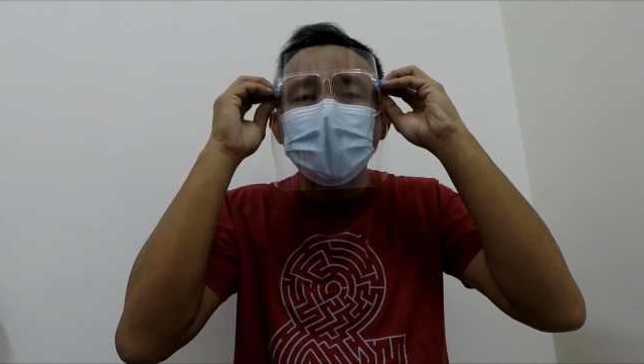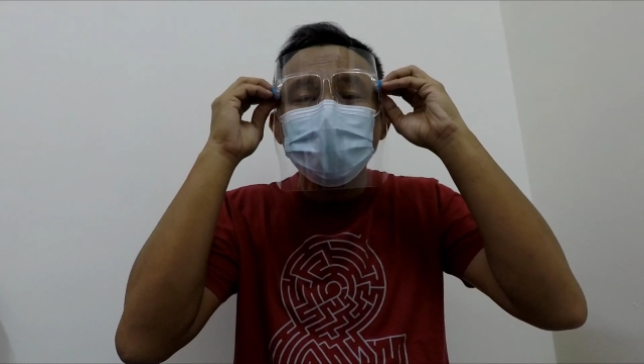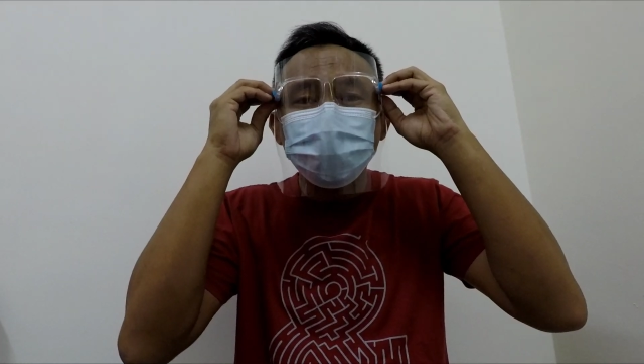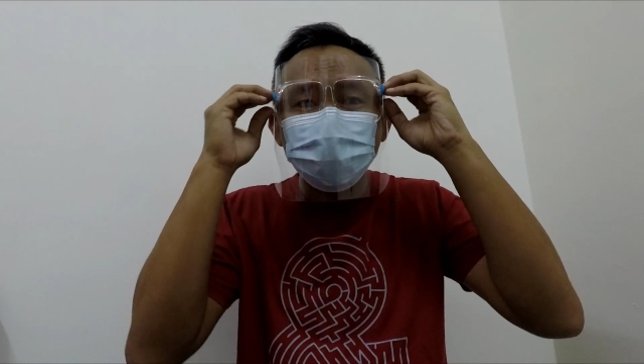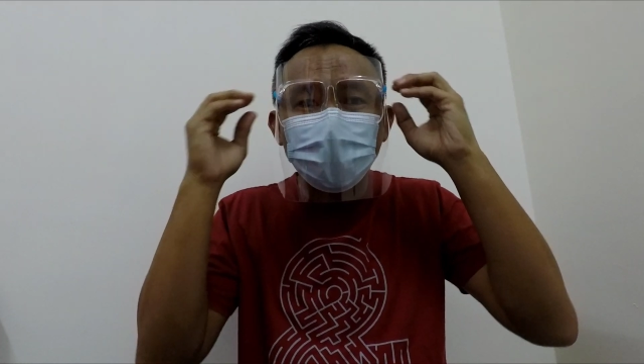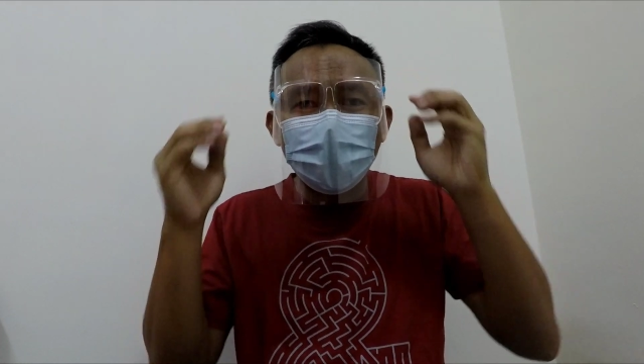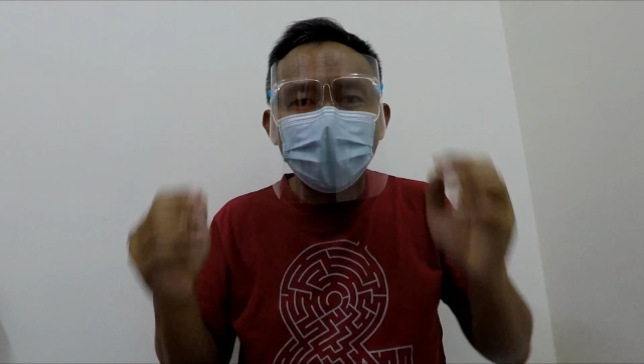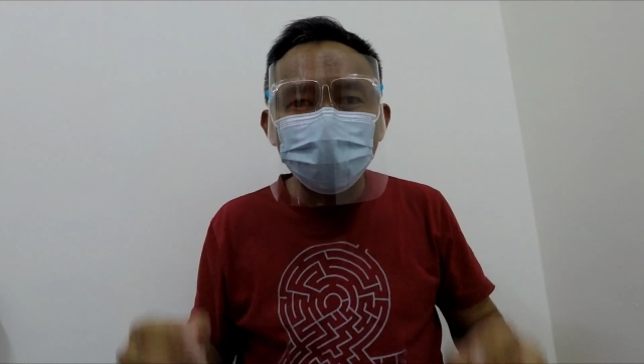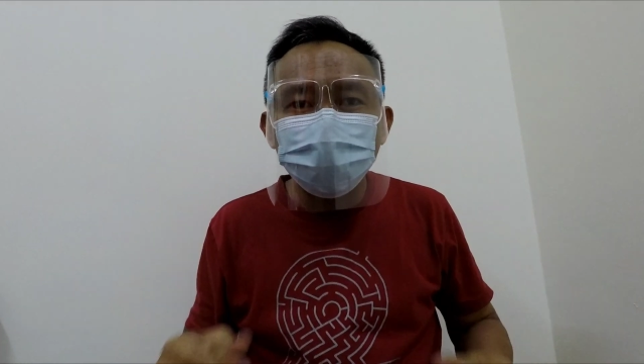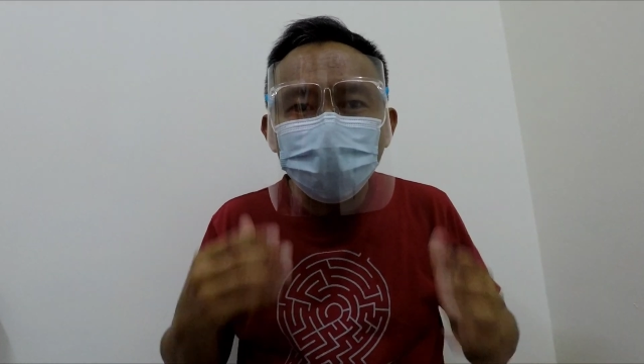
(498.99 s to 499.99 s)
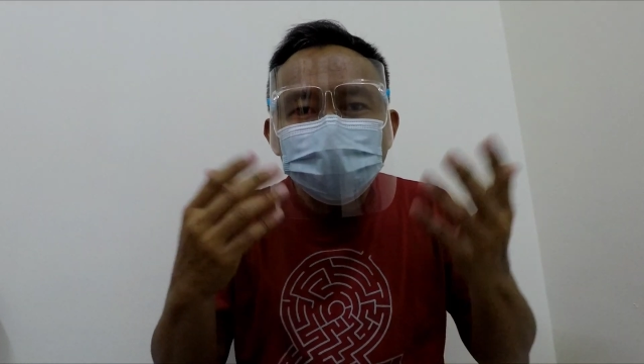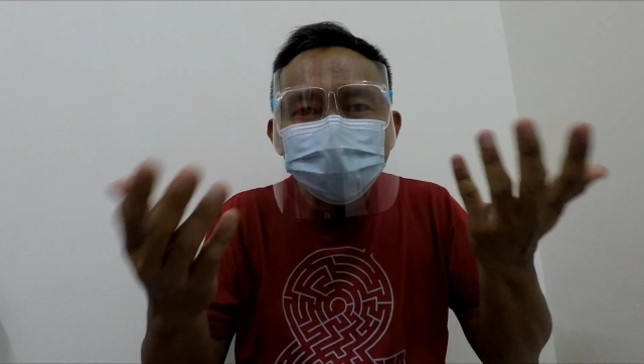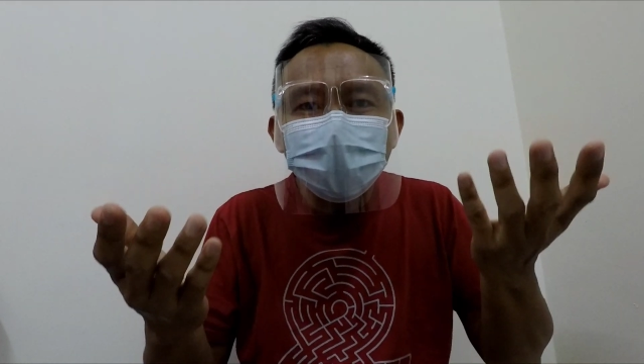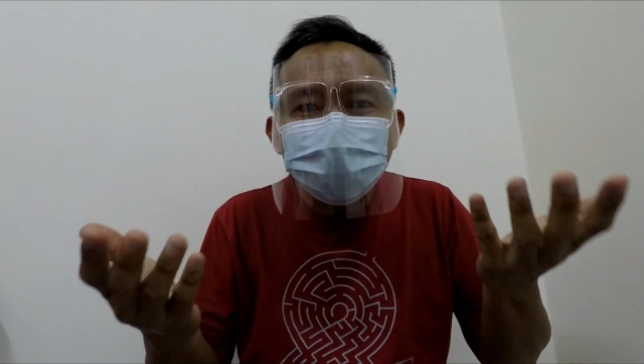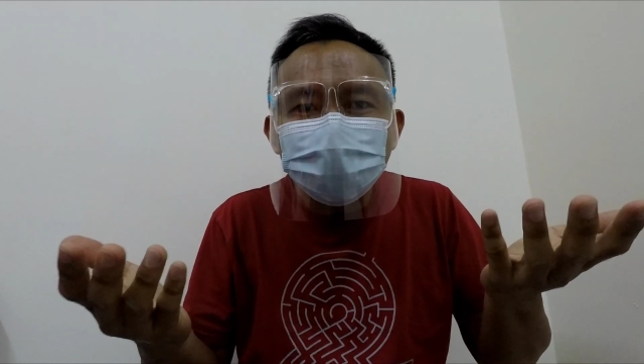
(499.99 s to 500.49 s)
if you are
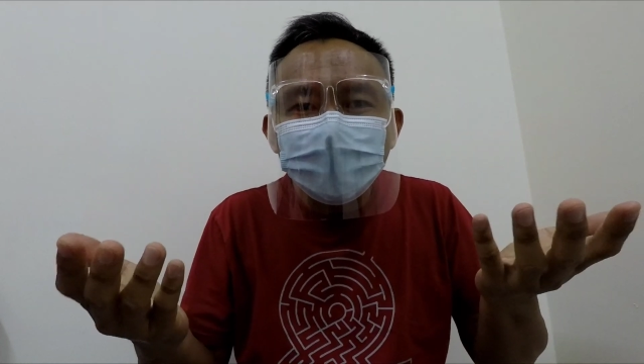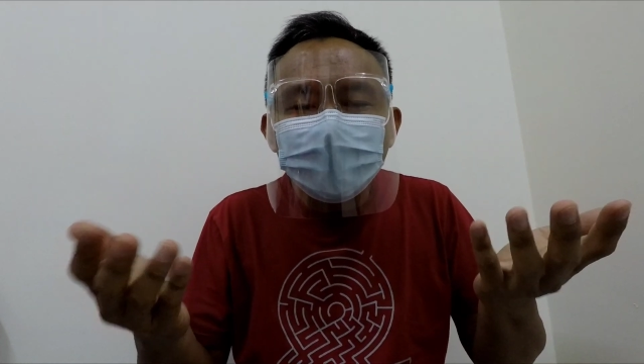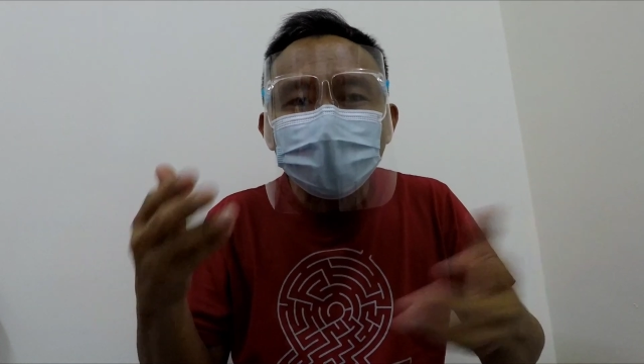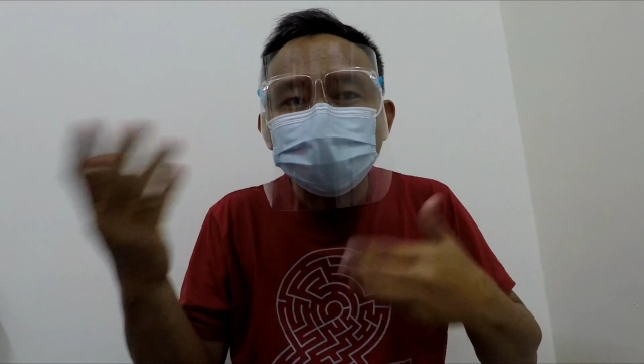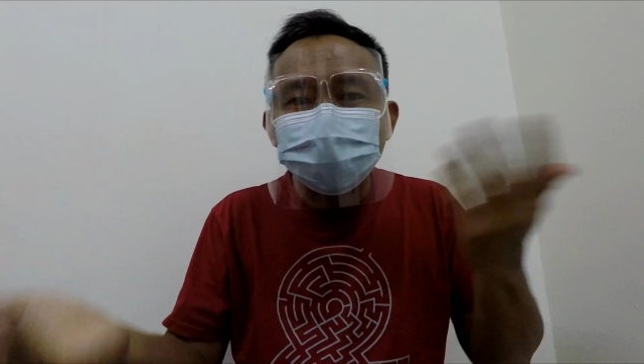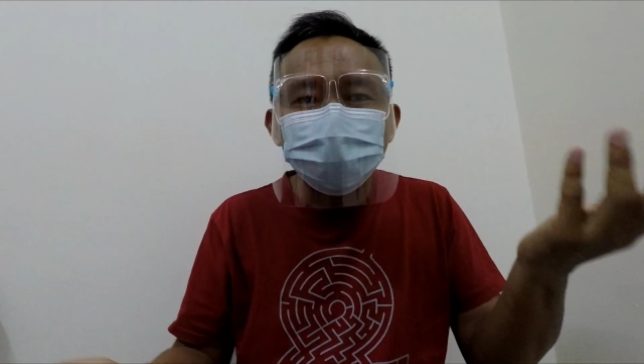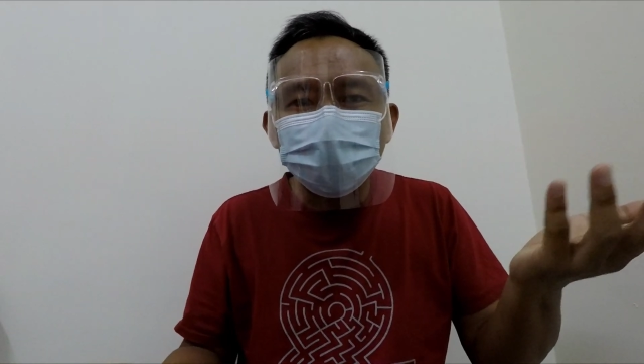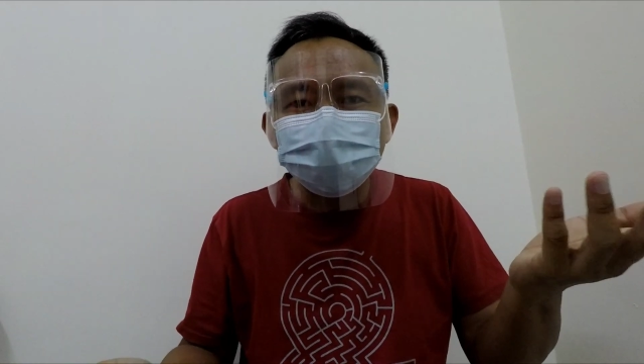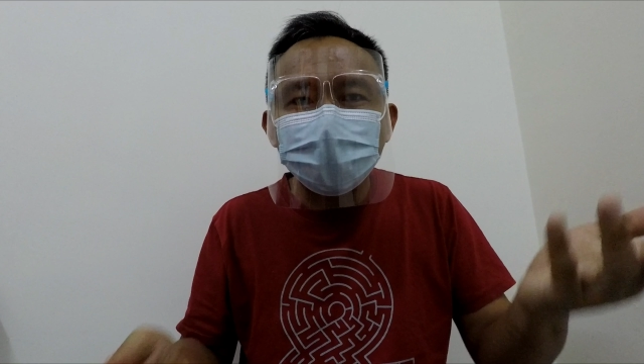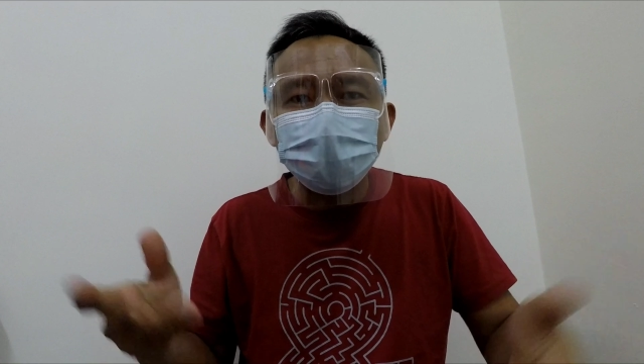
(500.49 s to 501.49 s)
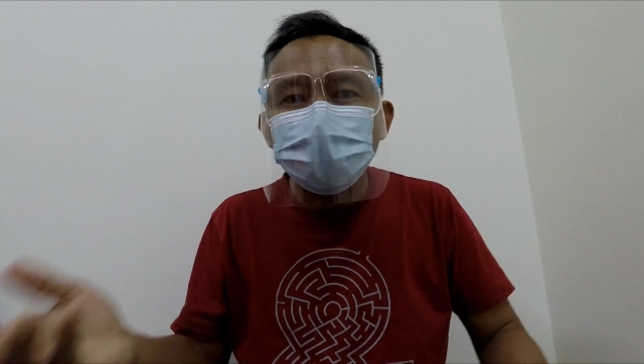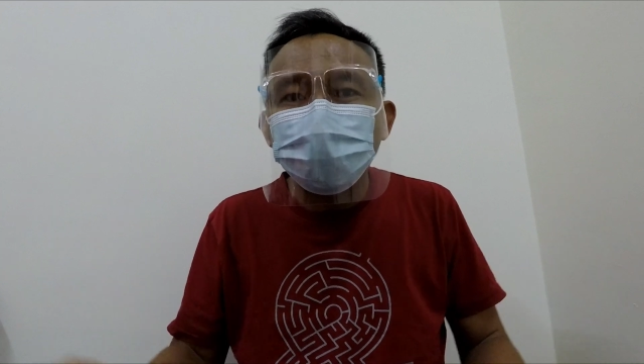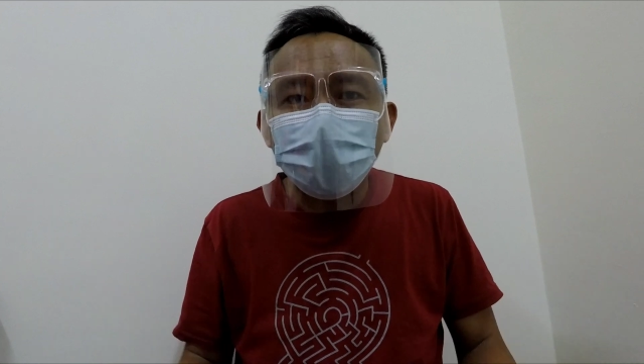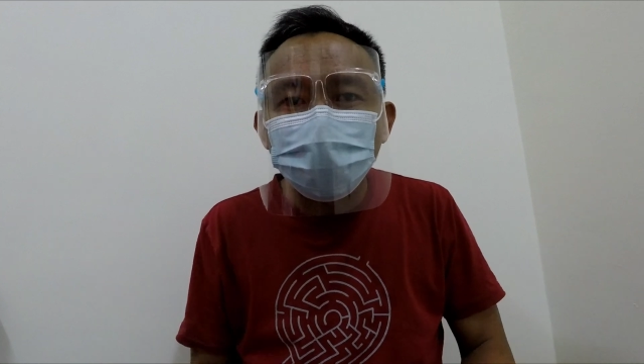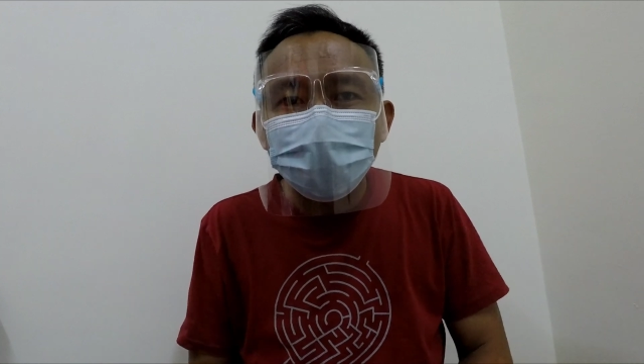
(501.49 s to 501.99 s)
facing customers and
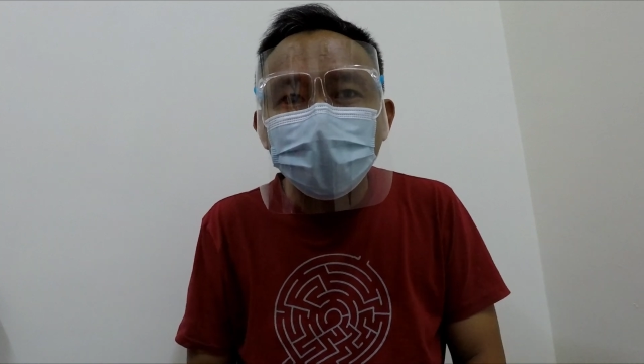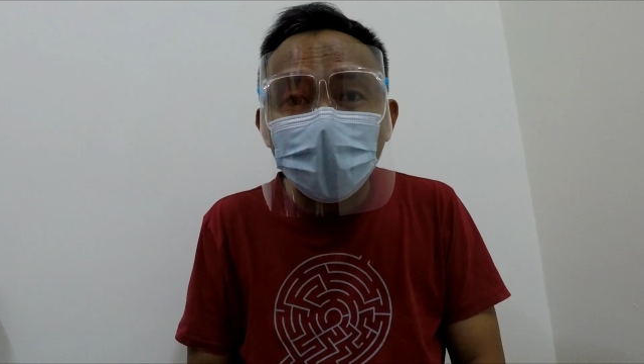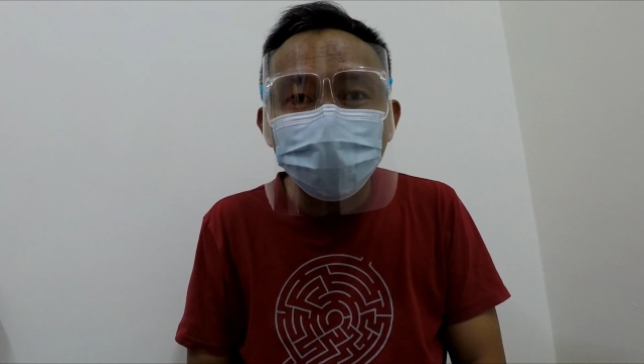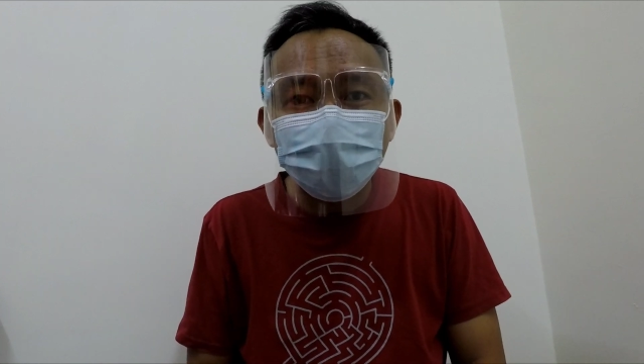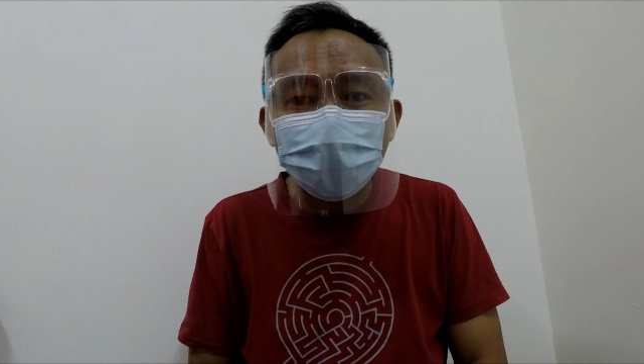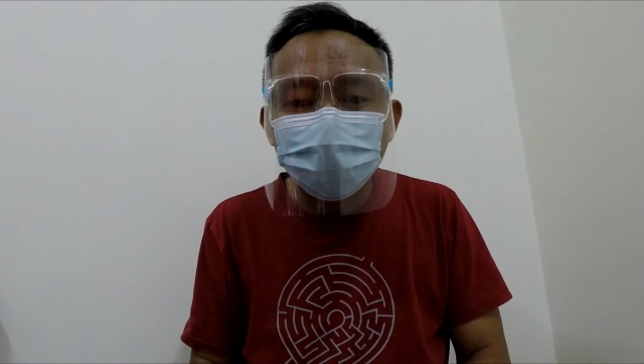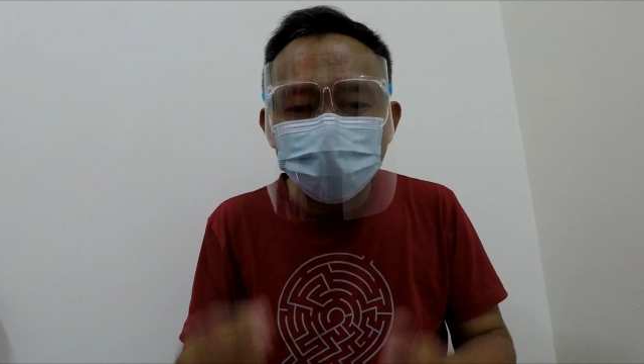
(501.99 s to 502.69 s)
the public every day.